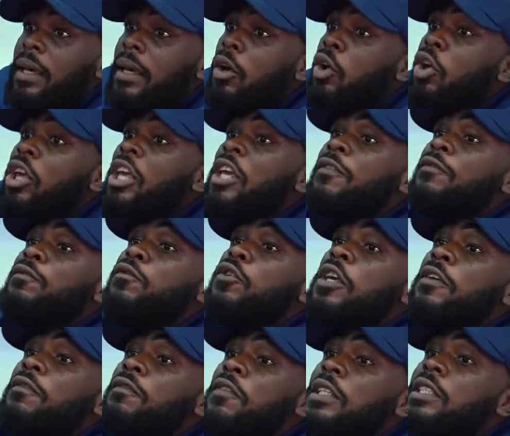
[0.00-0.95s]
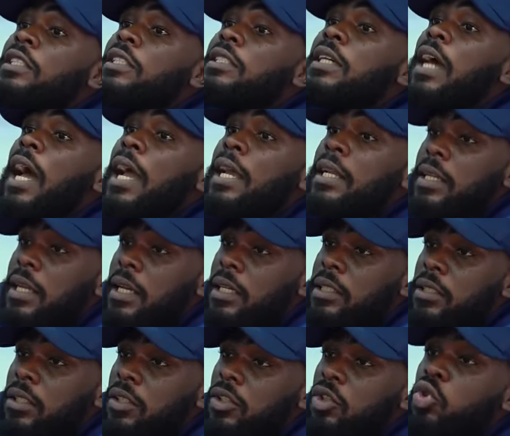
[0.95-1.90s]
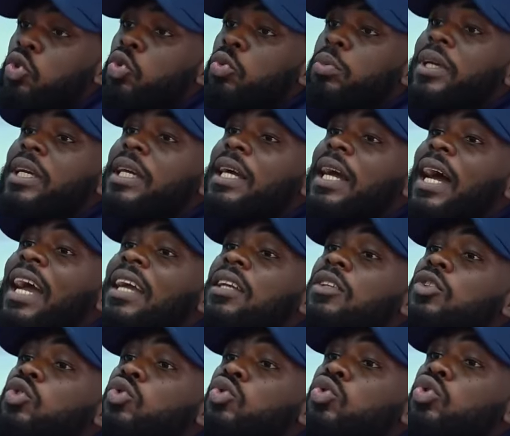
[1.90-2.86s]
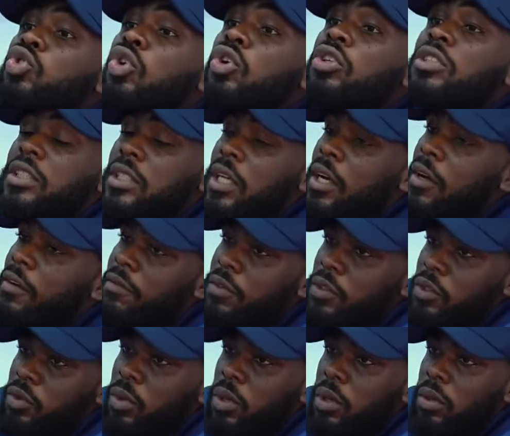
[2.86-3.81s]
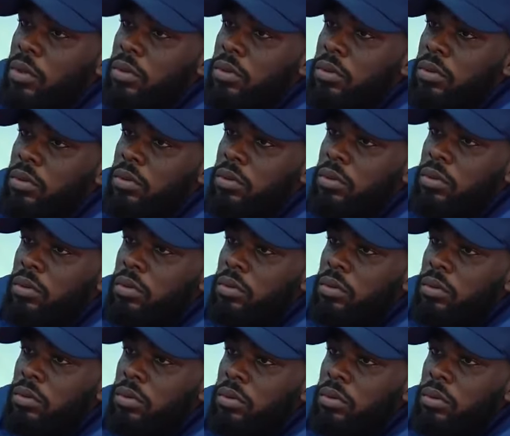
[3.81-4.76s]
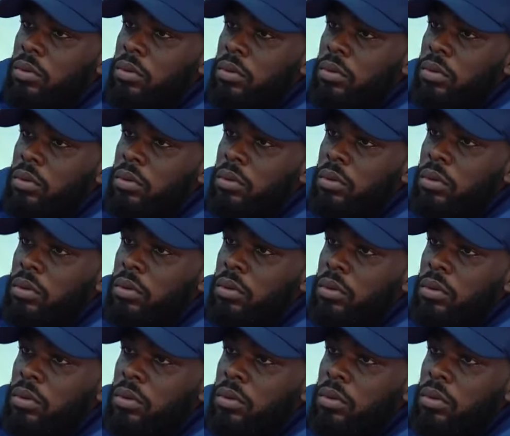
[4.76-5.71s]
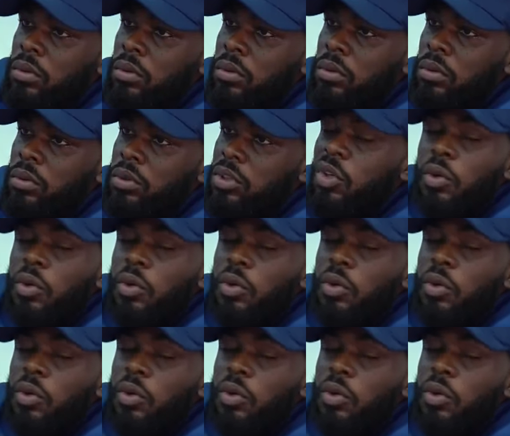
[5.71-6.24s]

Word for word: if if it's kindness, you will be kind to yourself as well. Ooh. So